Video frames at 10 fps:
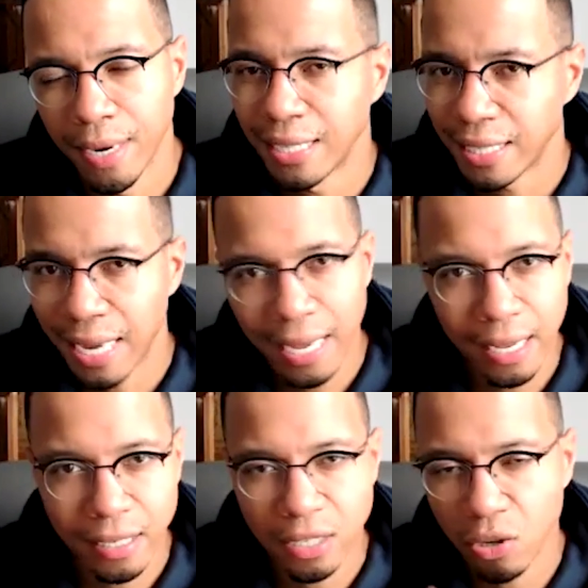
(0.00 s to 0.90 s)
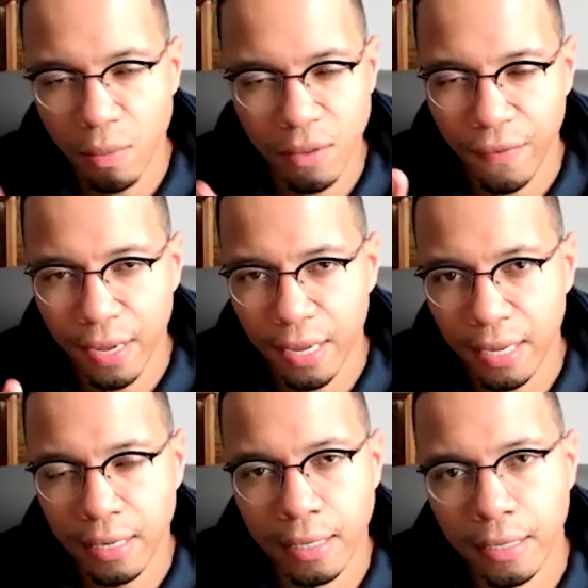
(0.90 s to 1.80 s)
And then Cheyenne, she's going to be
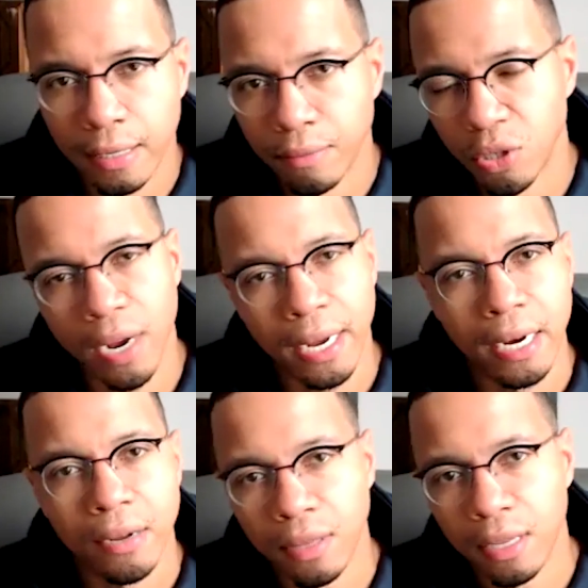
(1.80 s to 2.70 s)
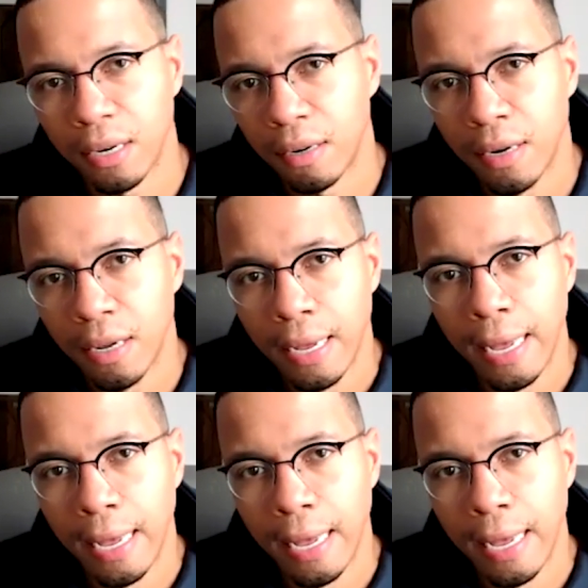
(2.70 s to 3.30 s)
fine. She's rocking out there.